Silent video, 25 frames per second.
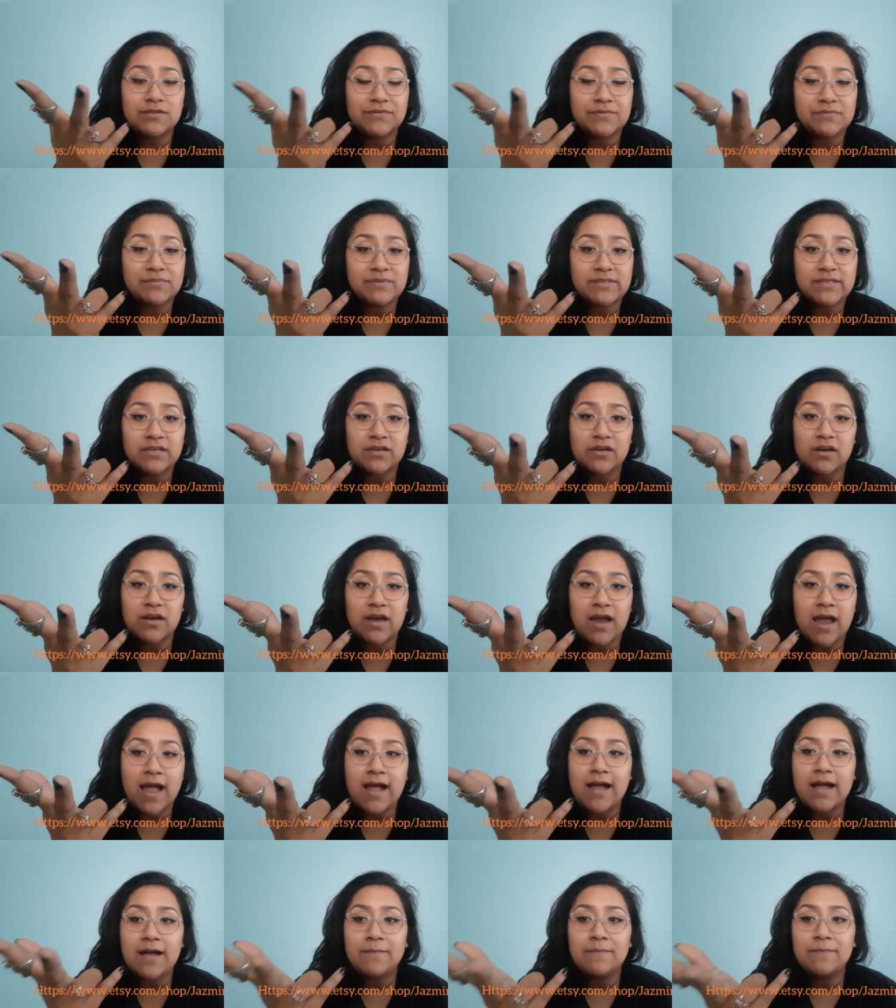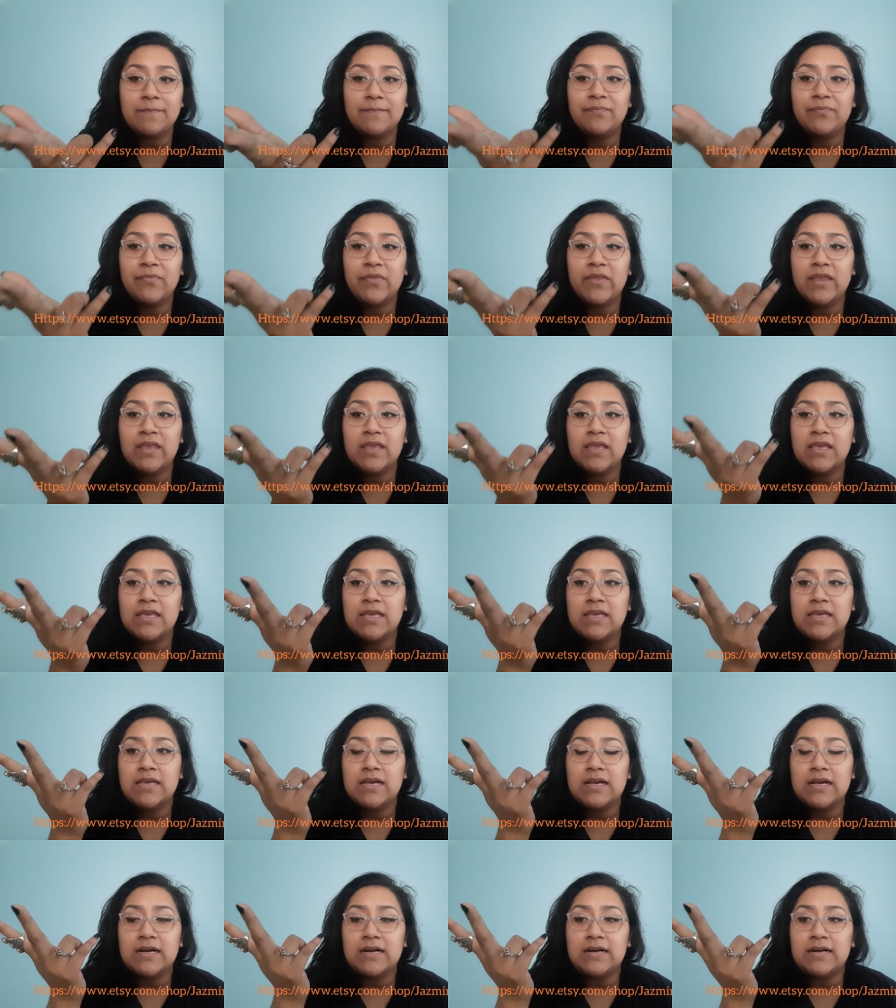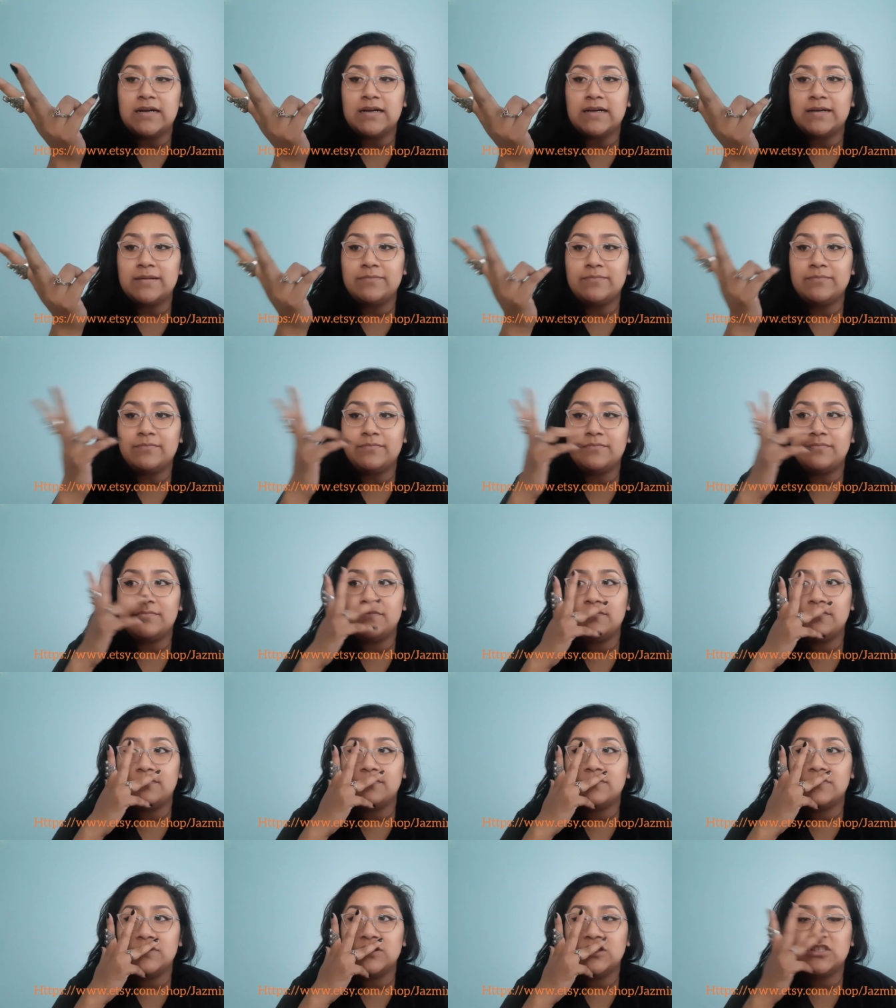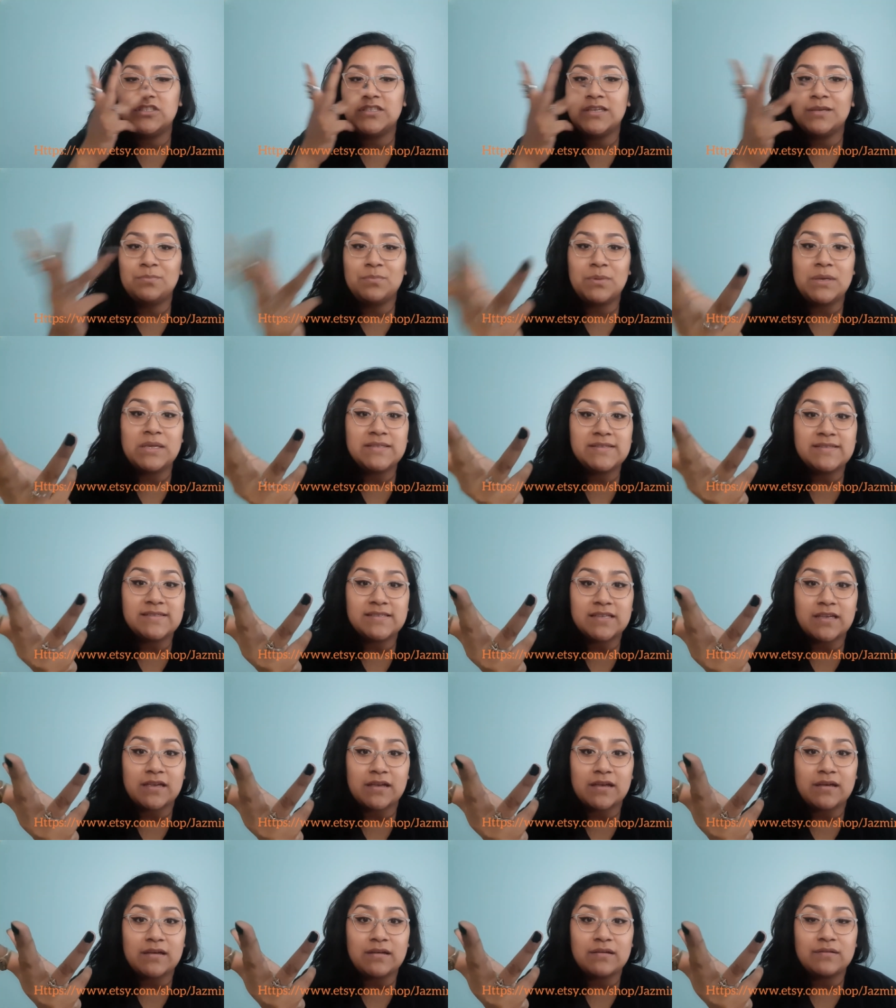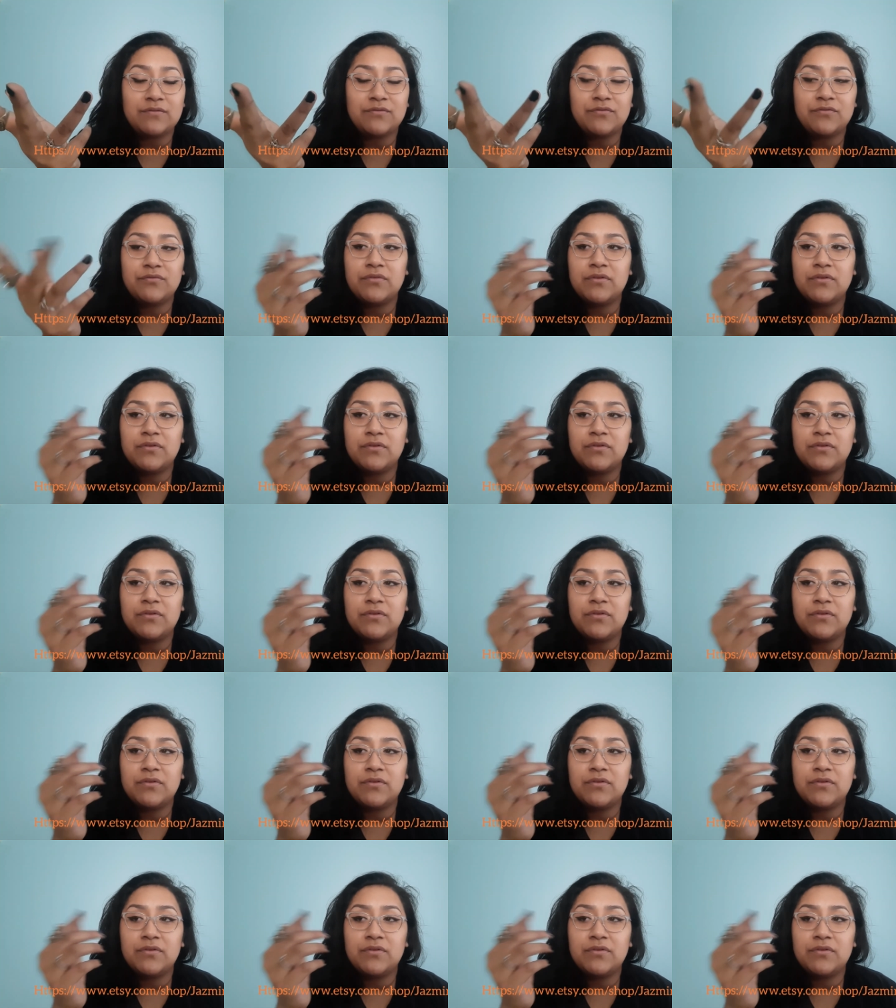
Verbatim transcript: from Sticker App. Um, shaping stuff.